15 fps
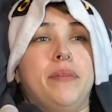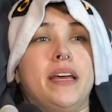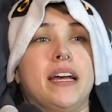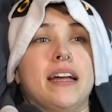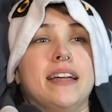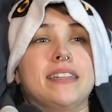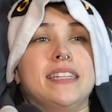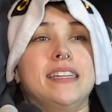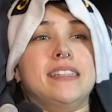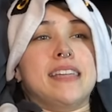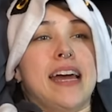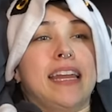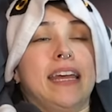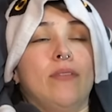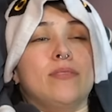because he
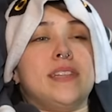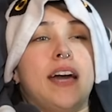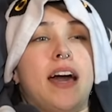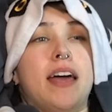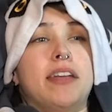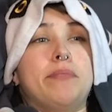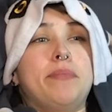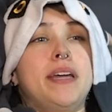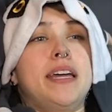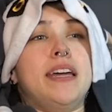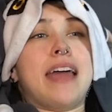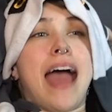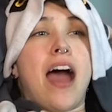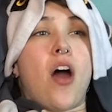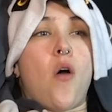said he was gonna
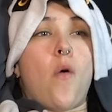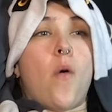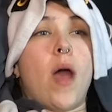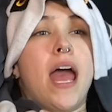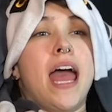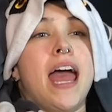be out